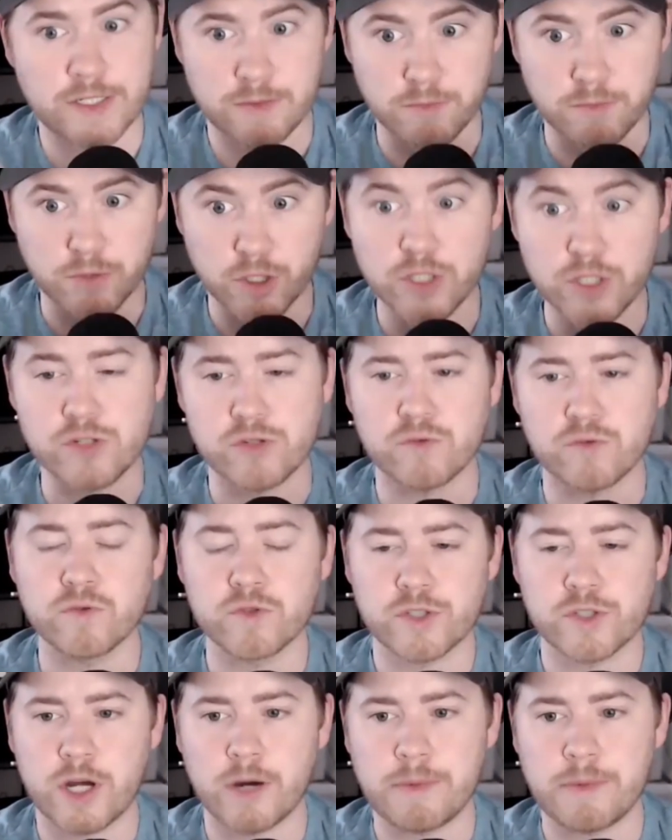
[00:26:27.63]
some good
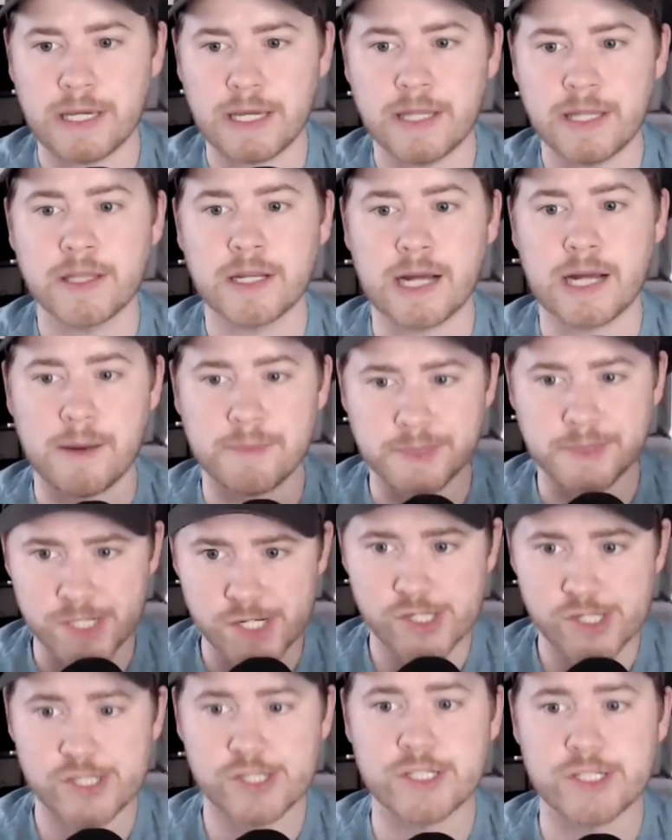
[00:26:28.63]
schools coming in. The
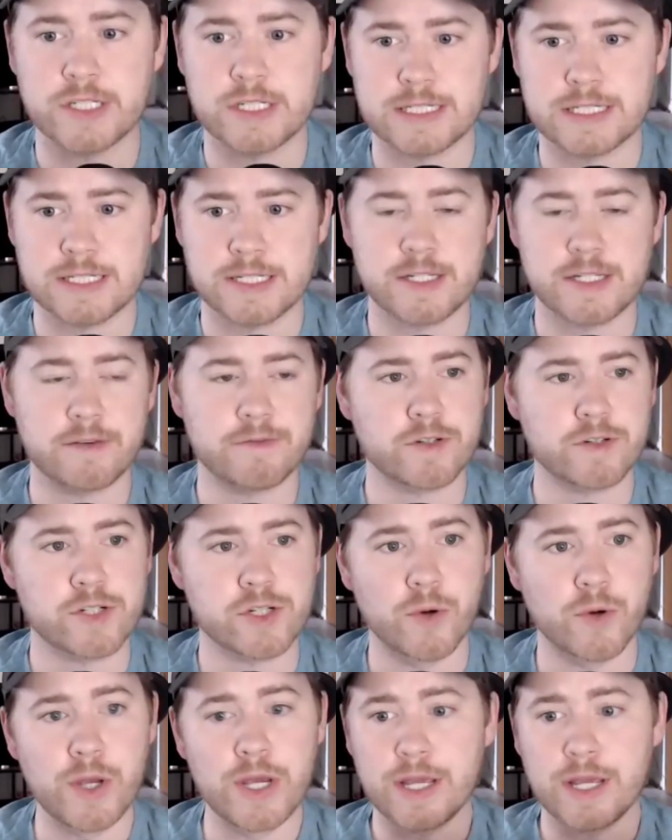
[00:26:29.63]
competition is going to get stiffer.
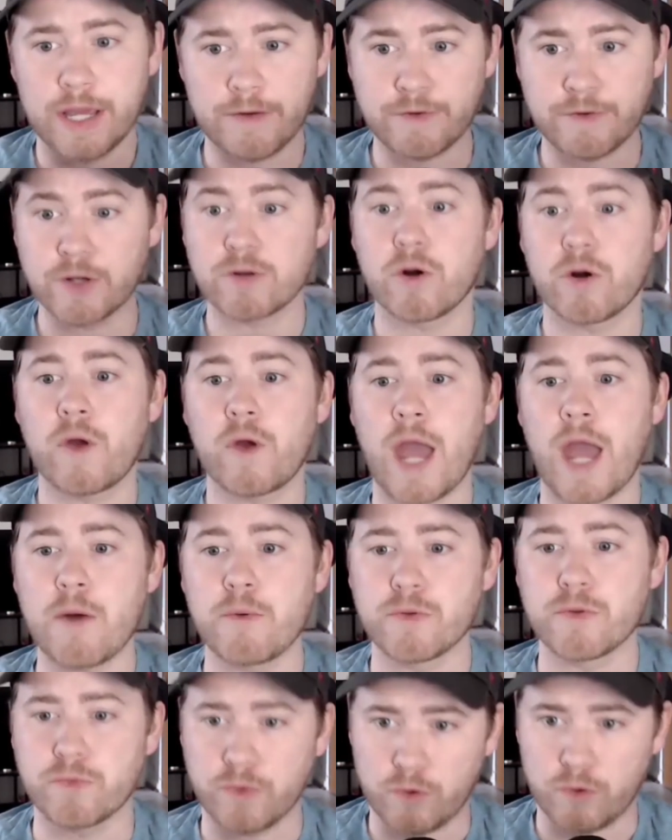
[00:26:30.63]
So if you're okay
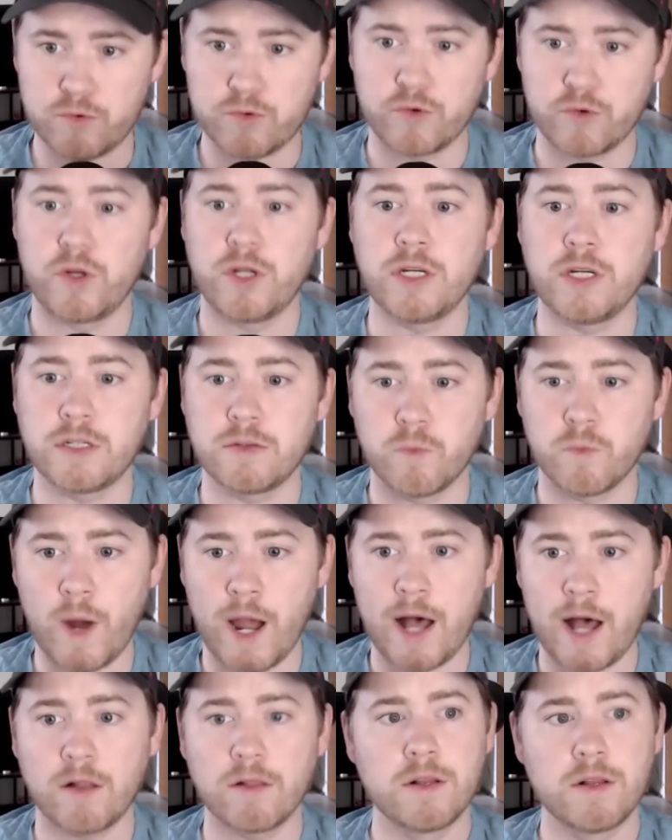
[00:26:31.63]
with recruiting
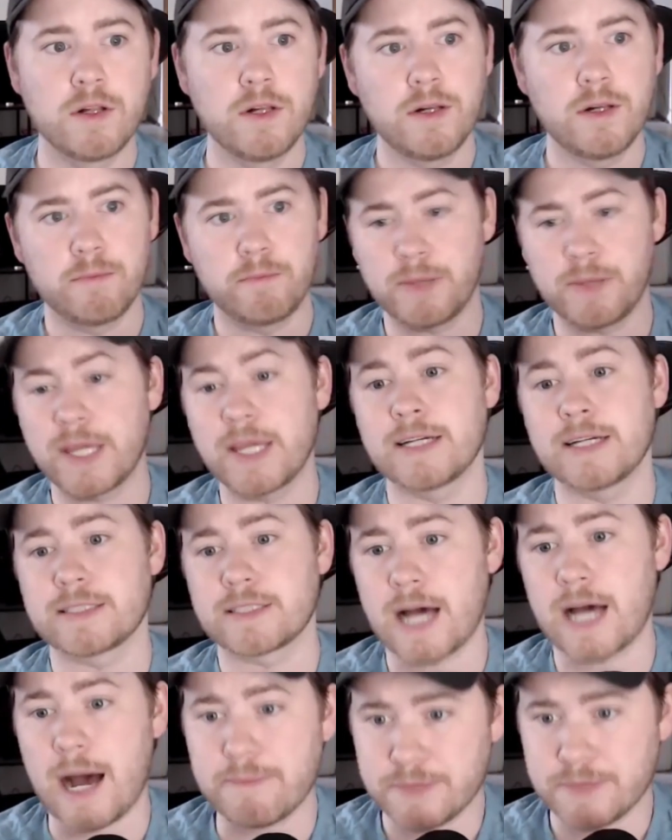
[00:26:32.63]
well, being a
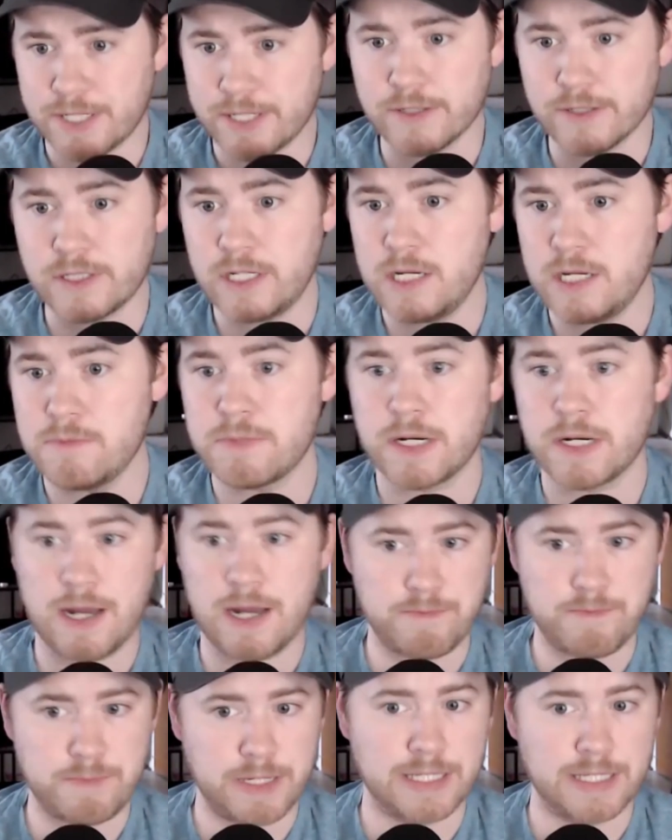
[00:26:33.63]
top tier team, but
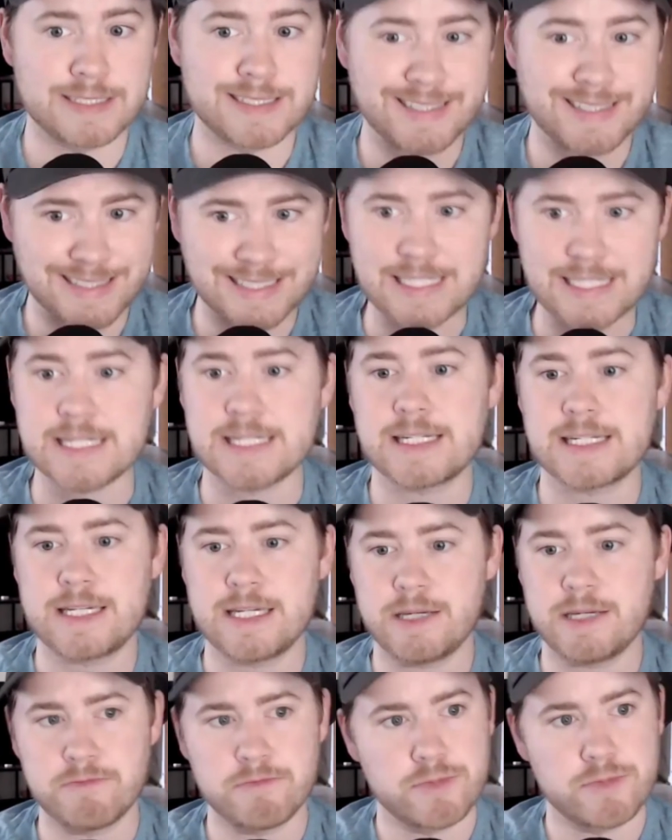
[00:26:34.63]
not being an elite
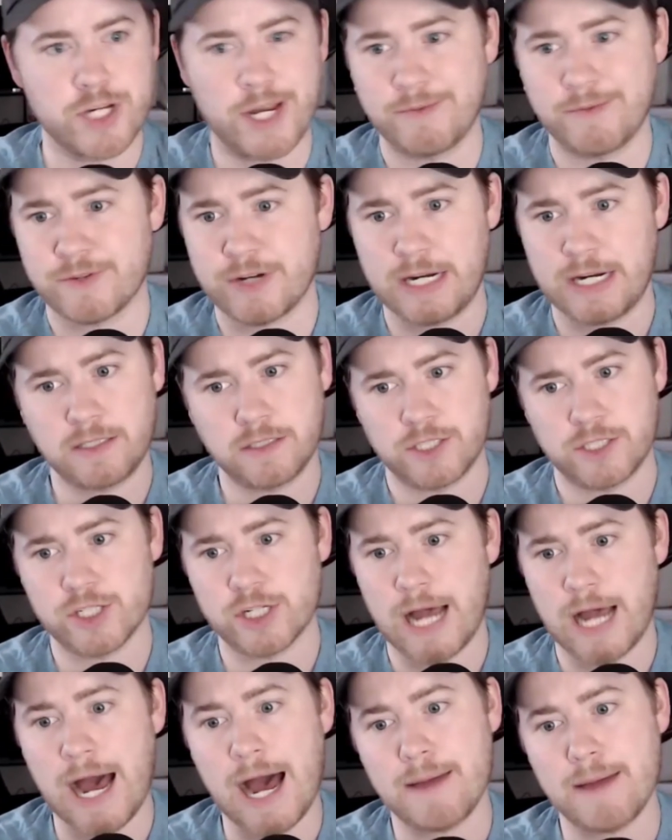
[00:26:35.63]
team, James Franklin's
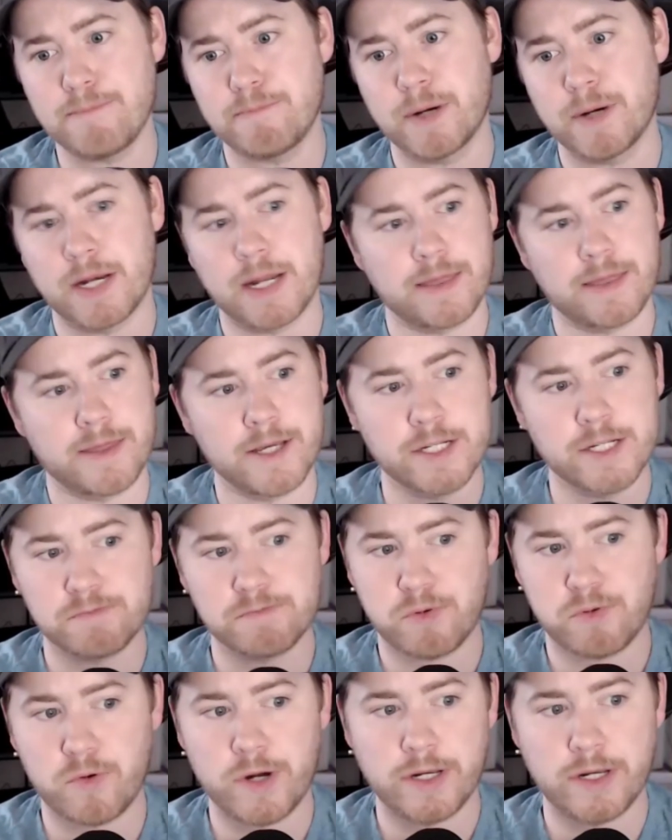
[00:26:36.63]
your guy. But at this
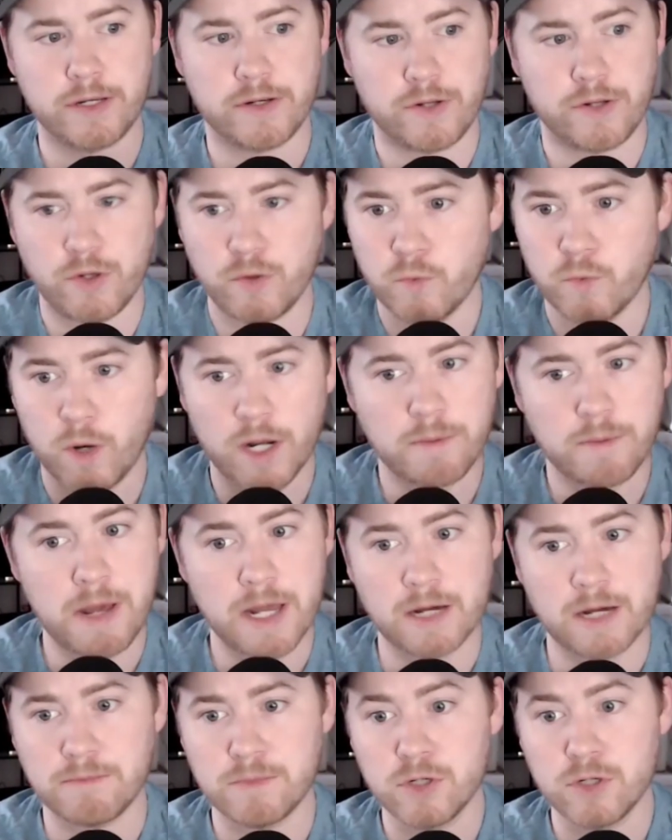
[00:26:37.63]
point, do you want to
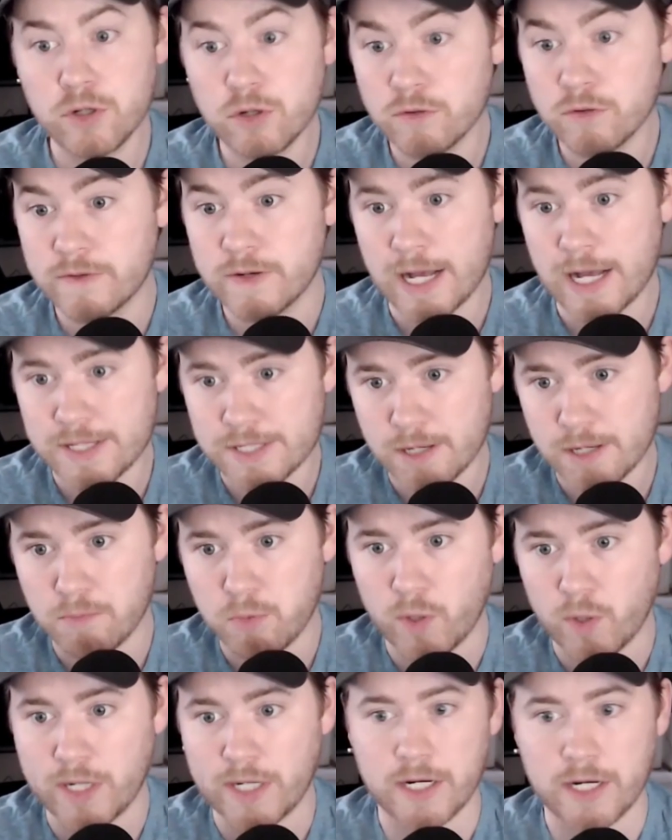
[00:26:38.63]
make a move at some
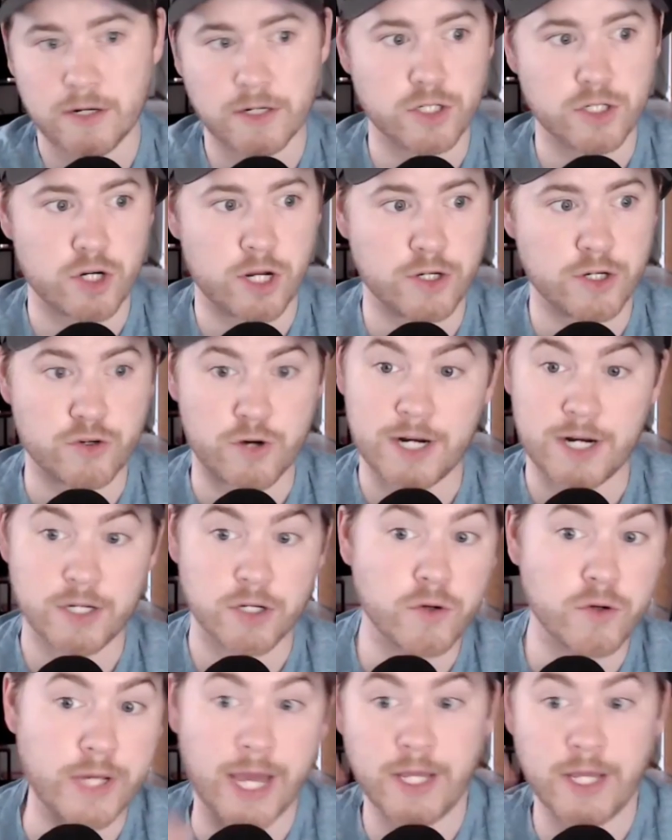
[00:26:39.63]
point here and try to
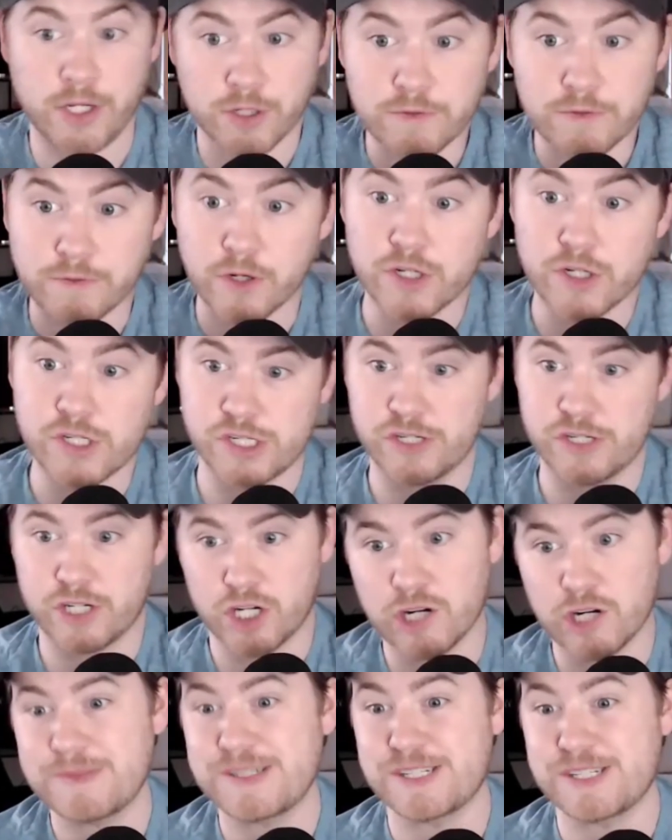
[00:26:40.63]
go get your version of
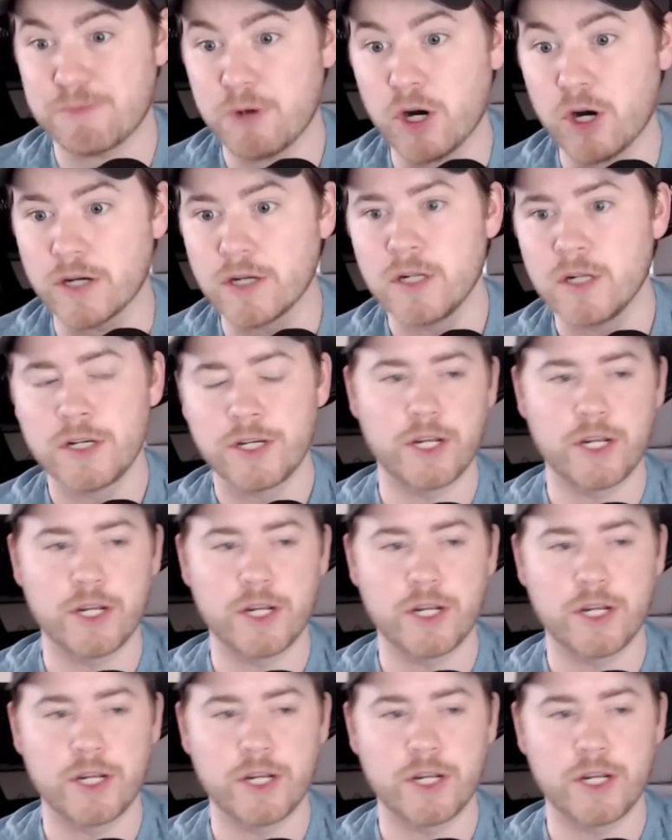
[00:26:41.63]
Kirby Smart?